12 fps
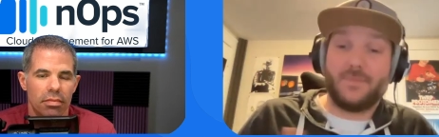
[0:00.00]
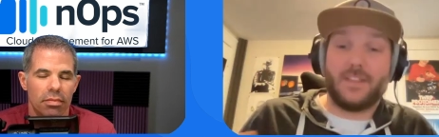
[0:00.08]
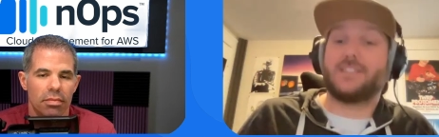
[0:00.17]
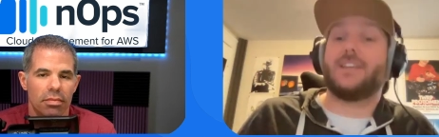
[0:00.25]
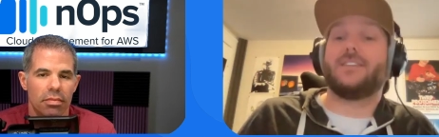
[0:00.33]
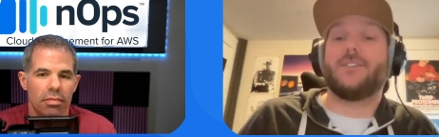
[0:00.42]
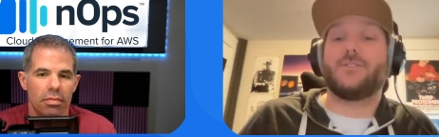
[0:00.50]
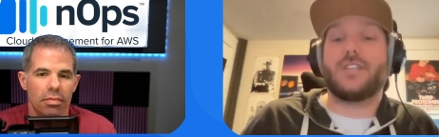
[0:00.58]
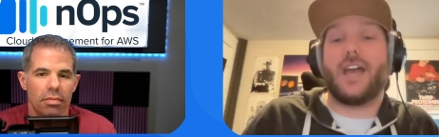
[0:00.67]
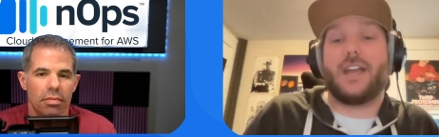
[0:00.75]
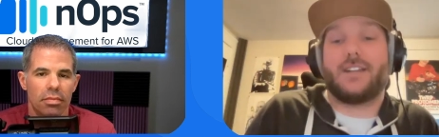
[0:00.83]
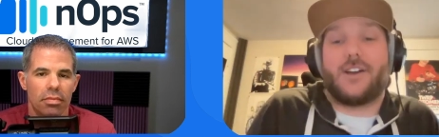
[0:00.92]
Speaker 1: let's get those
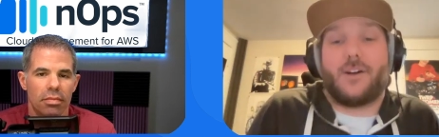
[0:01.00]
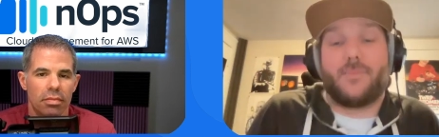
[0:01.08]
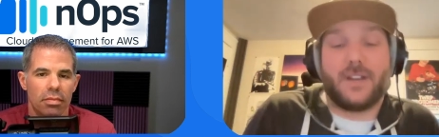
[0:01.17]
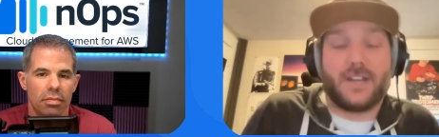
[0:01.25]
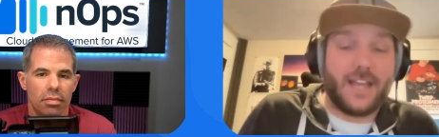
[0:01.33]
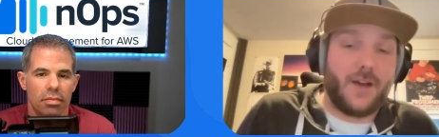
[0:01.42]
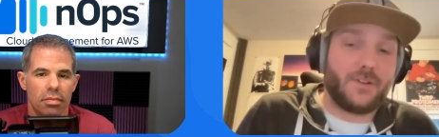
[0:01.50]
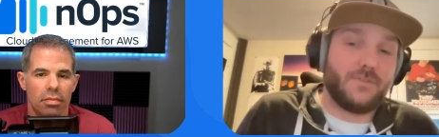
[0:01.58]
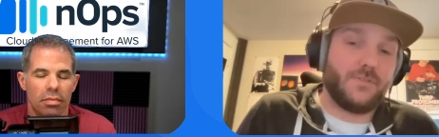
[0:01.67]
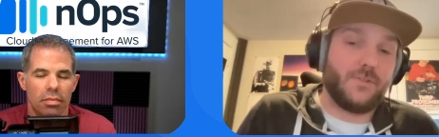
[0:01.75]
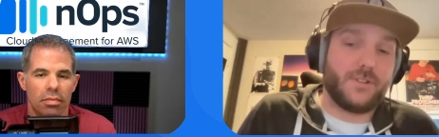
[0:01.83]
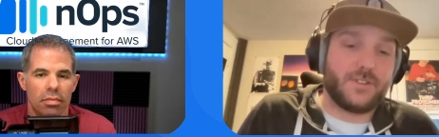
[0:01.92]
tagged up and accounted
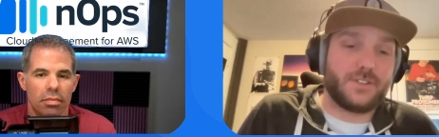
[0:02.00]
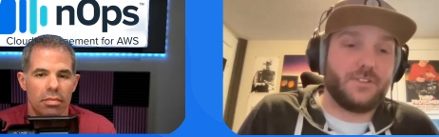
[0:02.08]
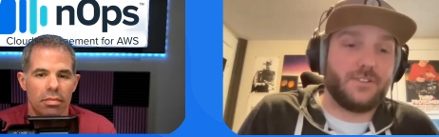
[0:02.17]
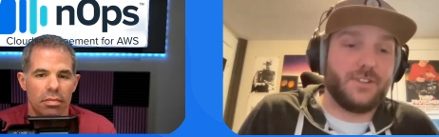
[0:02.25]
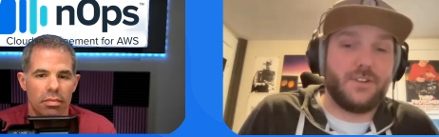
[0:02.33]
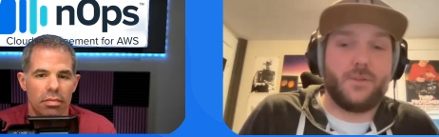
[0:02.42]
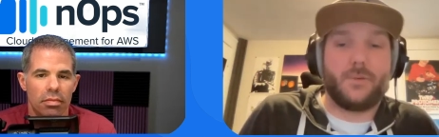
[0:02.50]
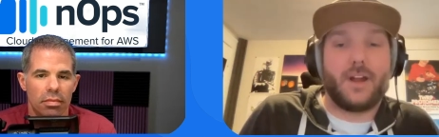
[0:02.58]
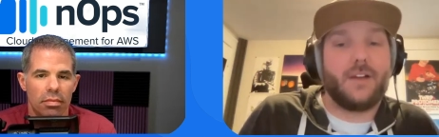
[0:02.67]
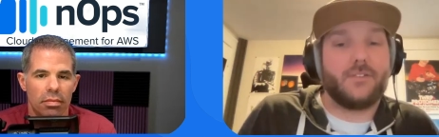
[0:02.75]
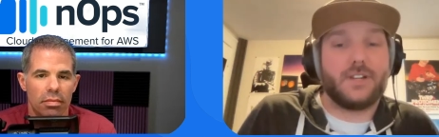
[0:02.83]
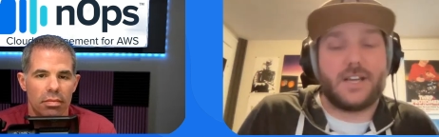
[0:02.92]
for so you know where
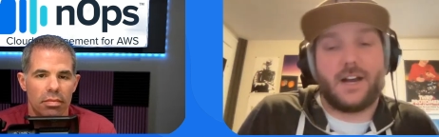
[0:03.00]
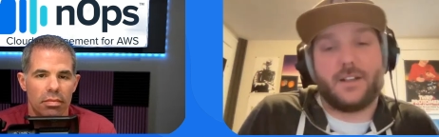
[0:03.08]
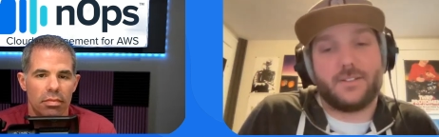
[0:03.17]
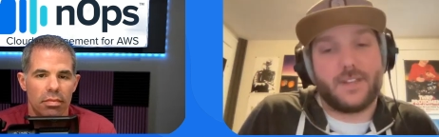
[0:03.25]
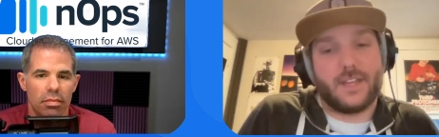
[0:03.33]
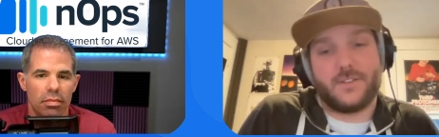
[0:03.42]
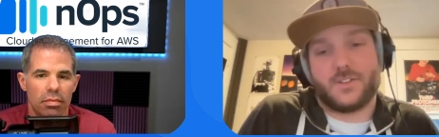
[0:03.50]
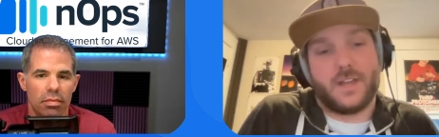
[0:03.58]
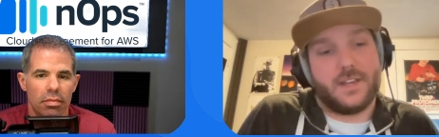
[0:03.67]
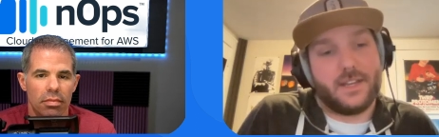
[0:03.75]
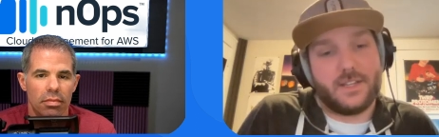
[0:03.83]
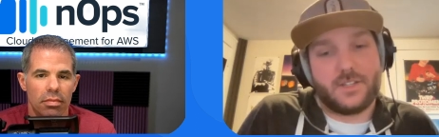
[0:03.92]
every dollar that you're
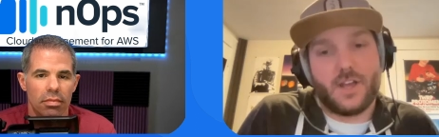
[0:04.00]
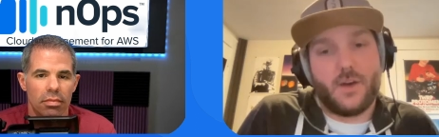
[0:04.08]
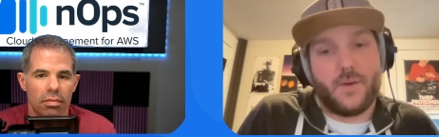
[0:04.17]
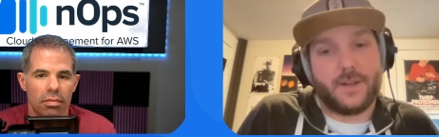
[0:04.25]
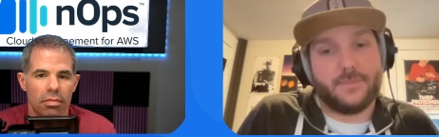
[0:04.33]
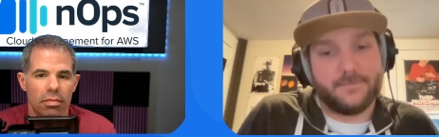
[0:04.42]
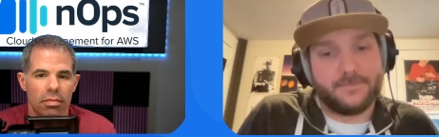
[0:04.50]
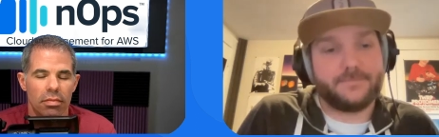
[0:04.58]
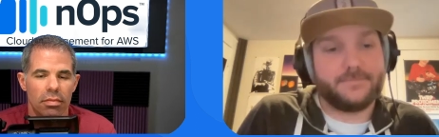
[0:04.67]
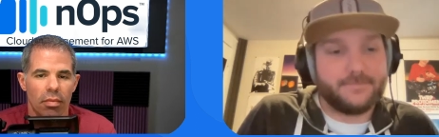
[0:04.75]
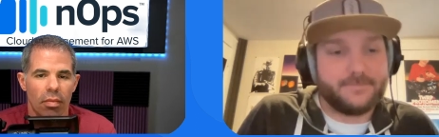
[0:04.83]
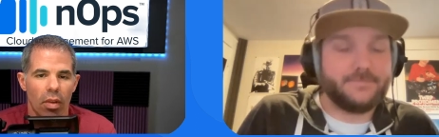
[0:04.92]
spending is going.
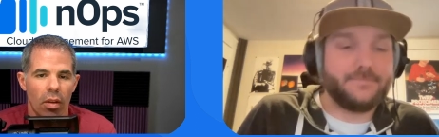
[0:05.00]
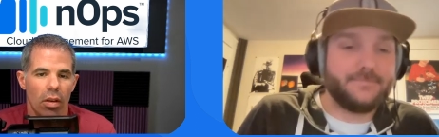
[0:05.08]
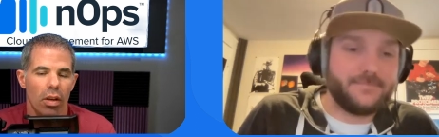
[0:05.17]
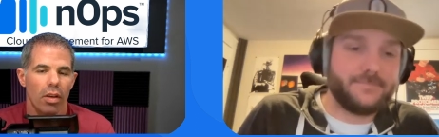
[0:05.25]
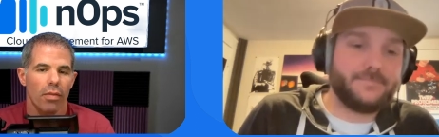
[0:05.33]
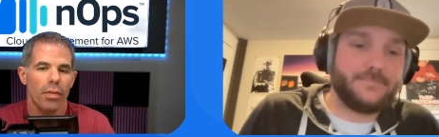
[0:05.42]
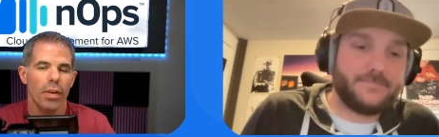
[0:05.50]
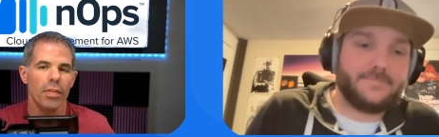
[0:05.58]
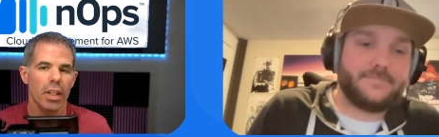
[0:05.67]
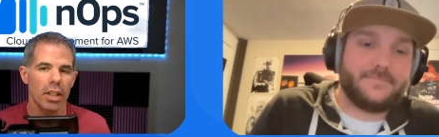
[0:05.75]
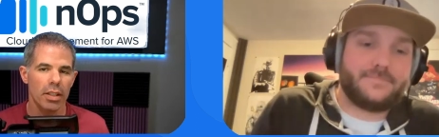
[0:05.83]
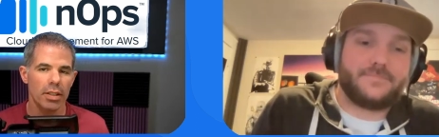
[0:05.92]

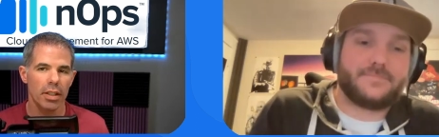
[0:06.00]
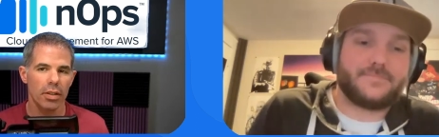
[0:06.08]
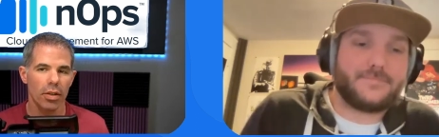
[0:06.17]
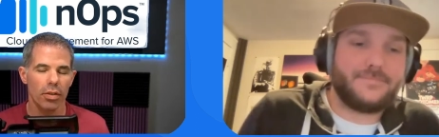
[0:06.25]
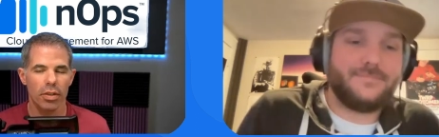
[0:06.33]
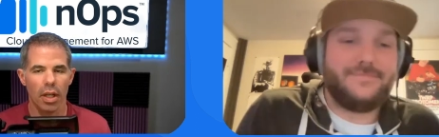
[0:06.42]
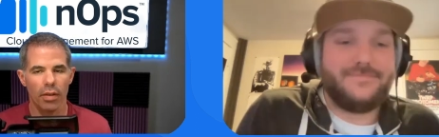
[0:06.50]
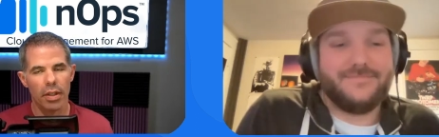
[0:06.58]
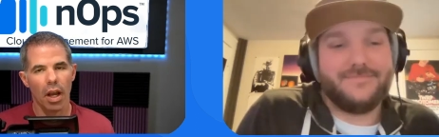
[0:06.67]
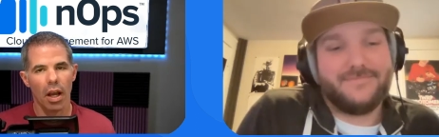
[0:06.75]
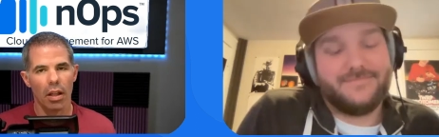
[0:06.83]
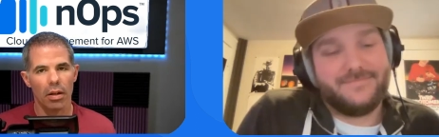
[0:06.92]
Speaker 2: 50 EC2s,
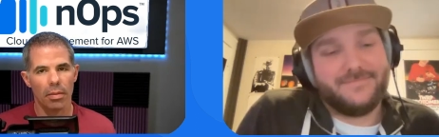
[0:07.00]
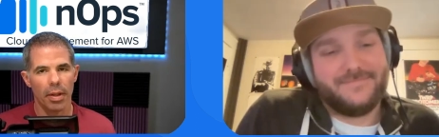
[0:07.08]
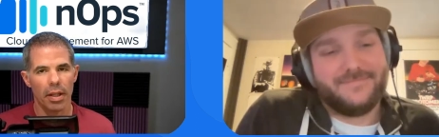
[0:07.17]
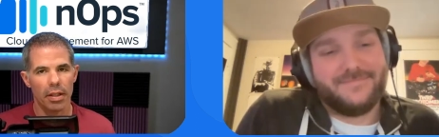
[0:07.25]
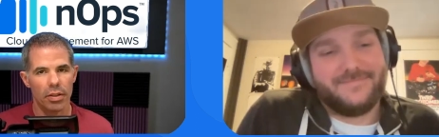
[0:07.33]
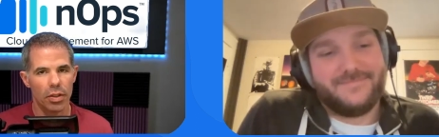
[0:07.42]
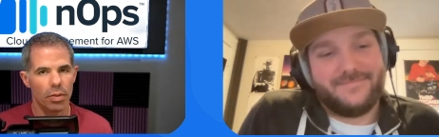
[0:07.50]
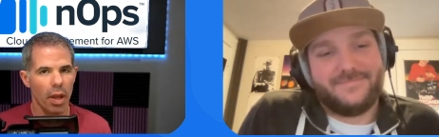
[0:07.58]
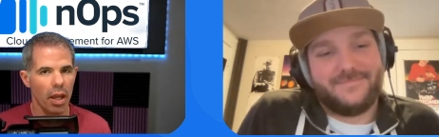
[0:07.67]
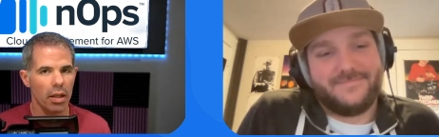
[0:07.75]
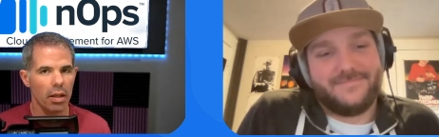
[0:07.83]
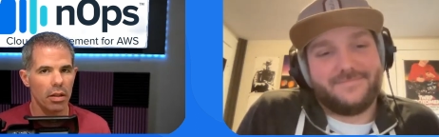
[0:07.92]
every dollar being
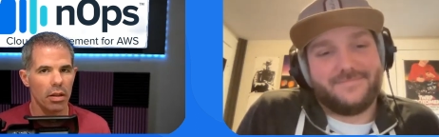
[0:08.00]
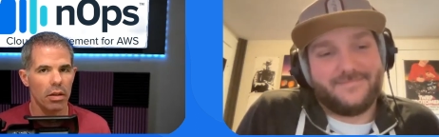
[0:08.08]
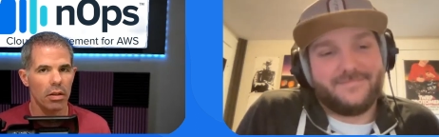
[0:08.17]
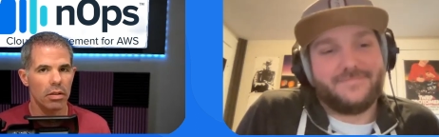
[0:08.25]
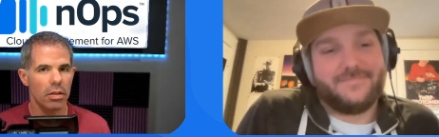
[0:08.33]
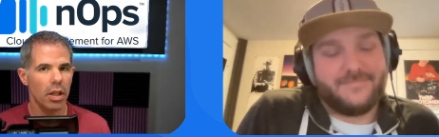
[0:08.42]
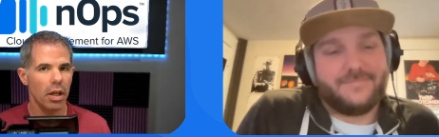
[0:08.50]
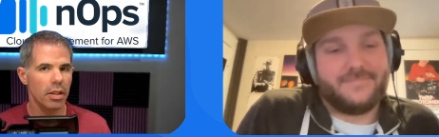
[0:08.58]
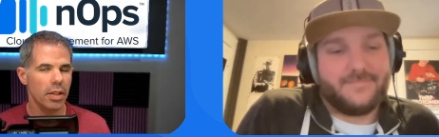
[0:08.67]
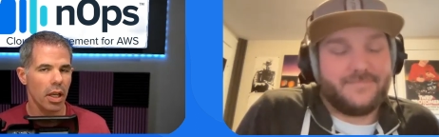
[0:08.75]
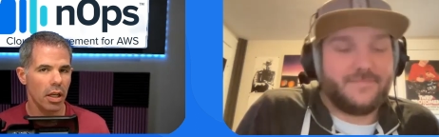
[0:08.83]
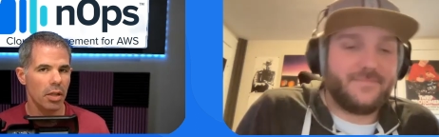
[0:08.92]
spent
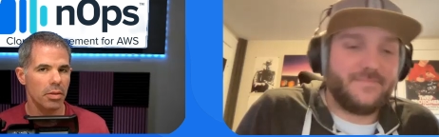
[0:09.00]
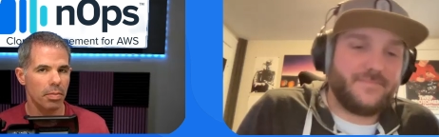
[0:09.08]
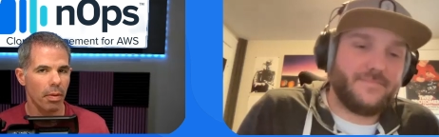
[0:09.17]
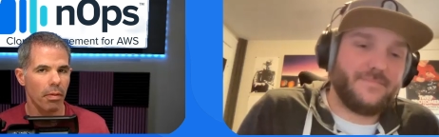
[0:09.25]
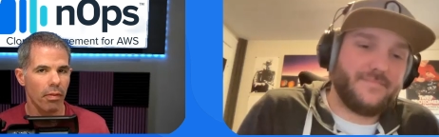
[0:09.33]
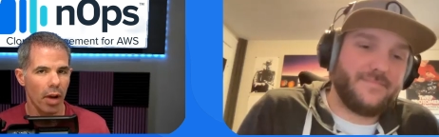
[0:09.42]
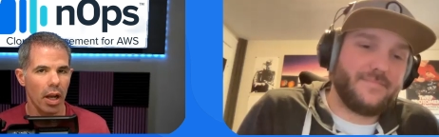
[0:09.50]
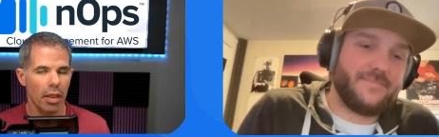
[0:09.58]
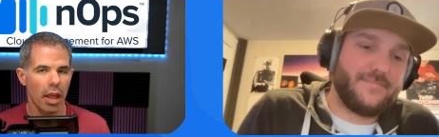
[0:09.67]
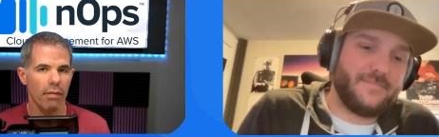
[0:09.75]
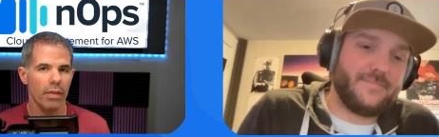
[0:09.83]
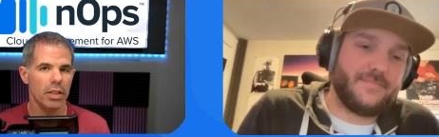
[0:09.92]
does NOPS
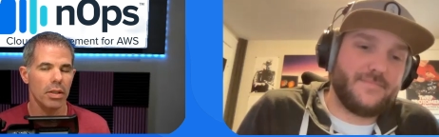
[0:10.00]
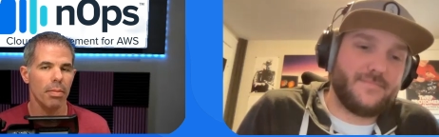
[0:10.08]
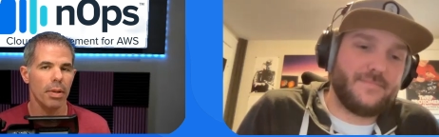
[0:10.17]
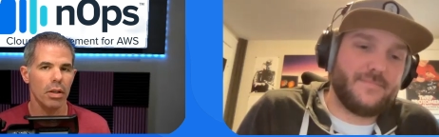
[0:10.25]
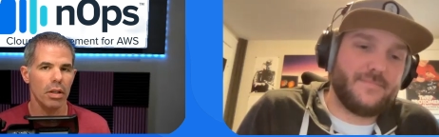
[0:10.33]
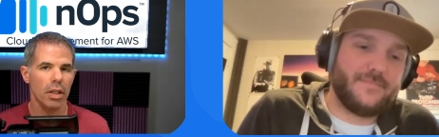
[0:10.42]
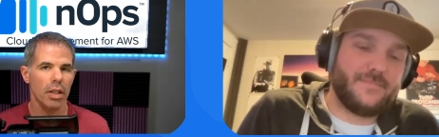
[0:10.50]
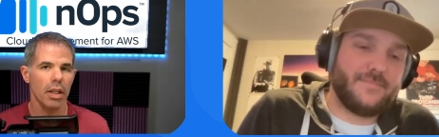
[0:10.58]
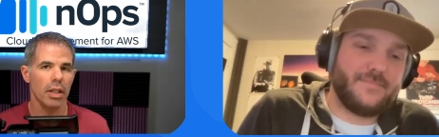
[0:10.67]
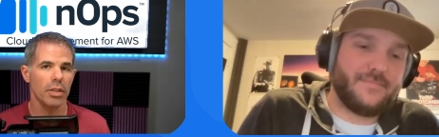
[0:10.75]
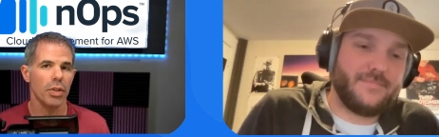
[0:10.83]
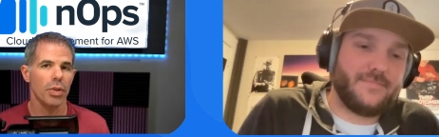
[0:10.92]
provide that
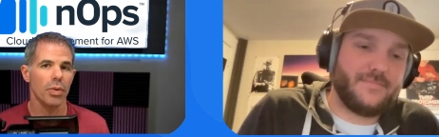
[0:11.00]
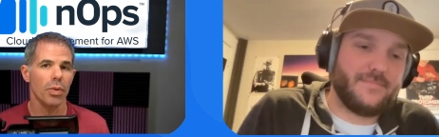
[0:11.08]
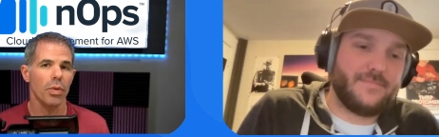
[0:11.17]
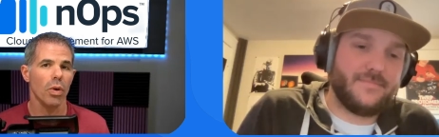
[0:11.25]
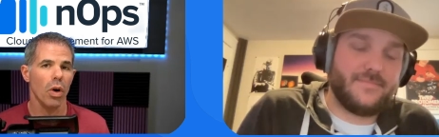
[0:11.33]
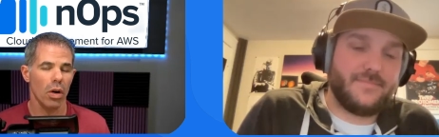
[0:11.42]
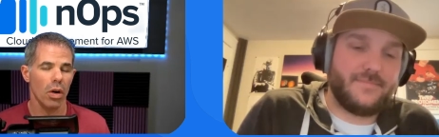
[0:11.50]
visibility into,